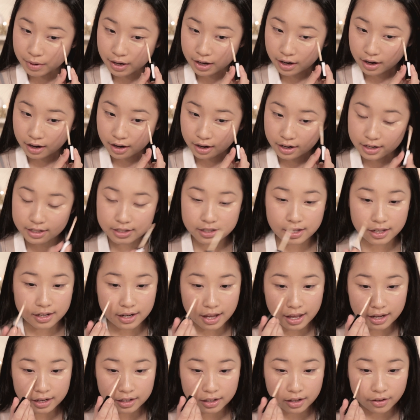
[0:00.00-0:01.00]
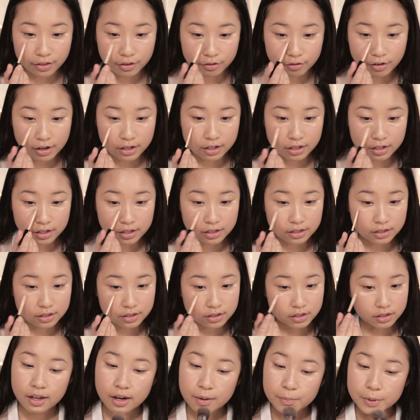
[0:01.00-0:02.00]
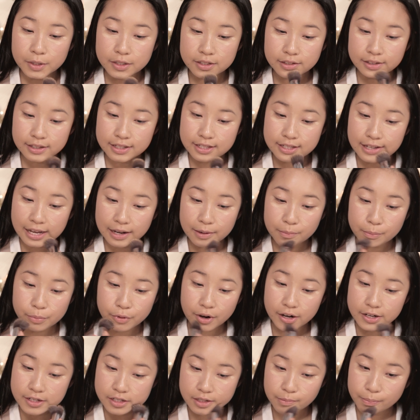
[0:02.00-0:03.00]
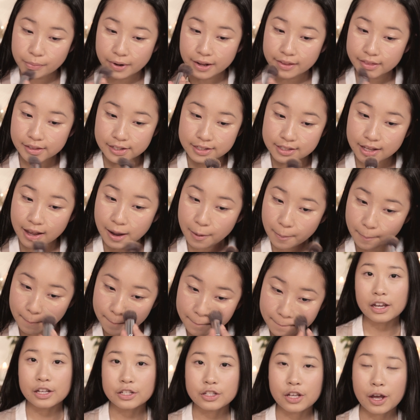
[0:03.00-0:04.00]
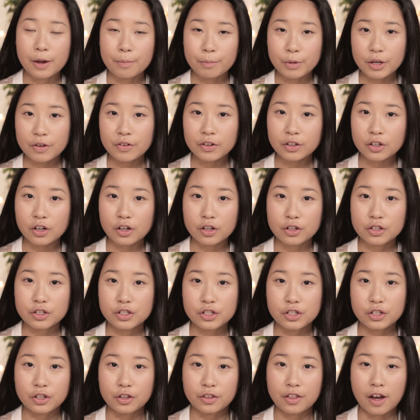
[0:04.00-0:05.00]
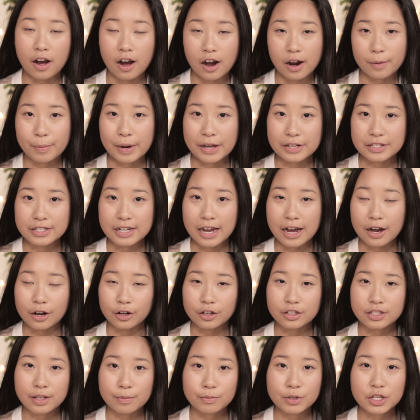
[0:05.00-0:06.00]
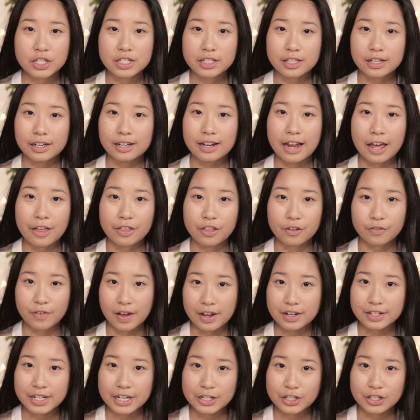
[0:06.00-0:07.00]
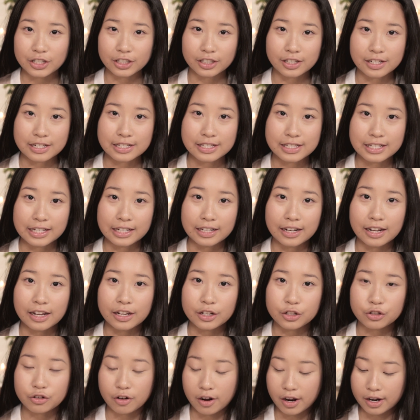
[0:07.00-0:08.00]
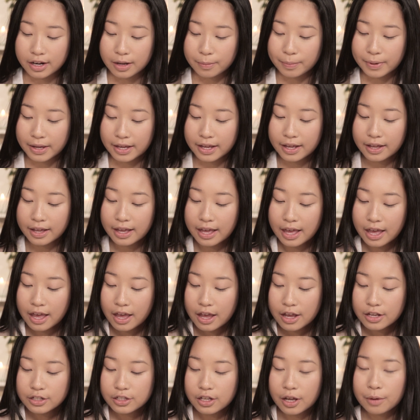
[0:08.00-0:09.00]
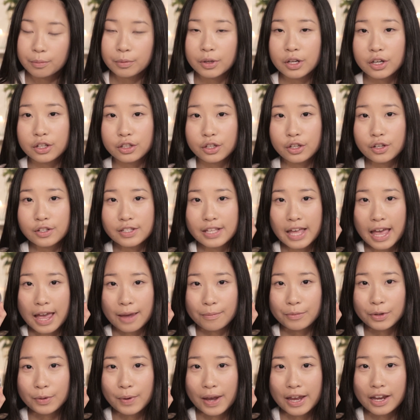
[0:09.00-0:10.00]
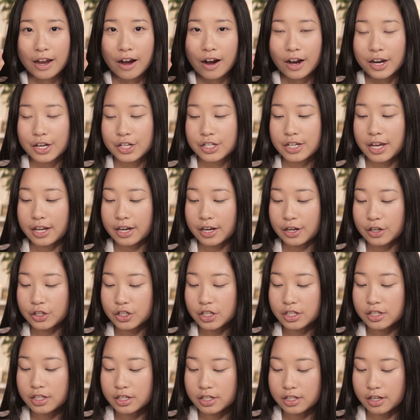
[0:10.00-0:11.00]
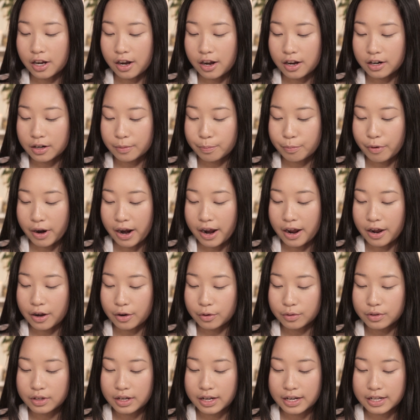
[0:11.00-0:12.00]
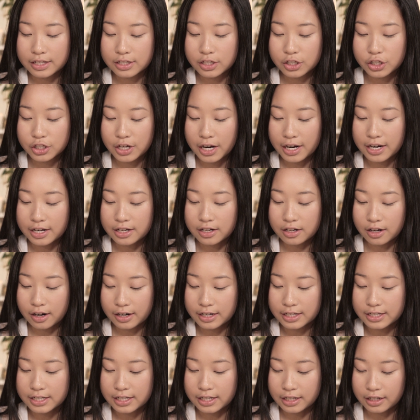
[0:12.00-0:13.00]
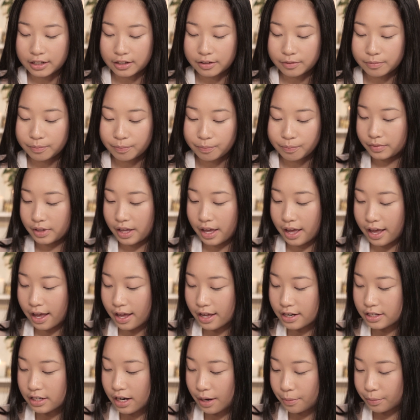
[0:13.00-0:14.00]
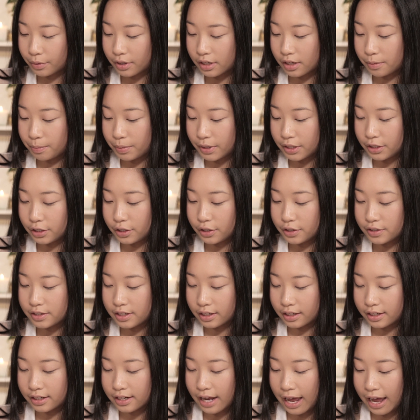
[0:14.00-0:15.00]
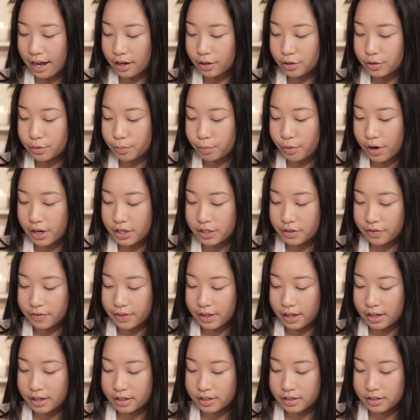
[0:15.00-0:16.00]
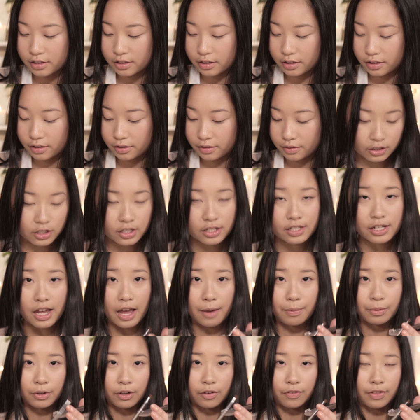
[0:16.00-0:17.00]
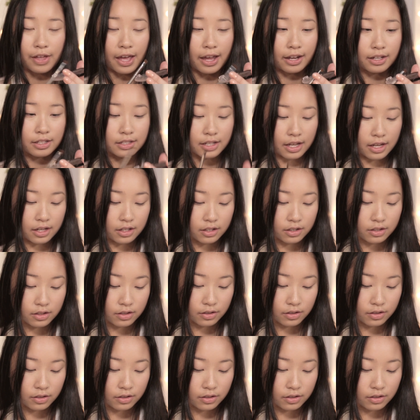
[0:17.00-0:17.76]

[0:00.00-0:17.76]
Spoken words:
my eyes and any other redness. I'm using the same brush to blend this out. So I'm moving on to the eyebrows now because I'm just going to let the foundation concealer dry a bit. So I'm going to use the MUA eyeshadow. It's just a dark brown, it's shade 19 and I'm going to be using an angled brush for this, just tapping off the excess.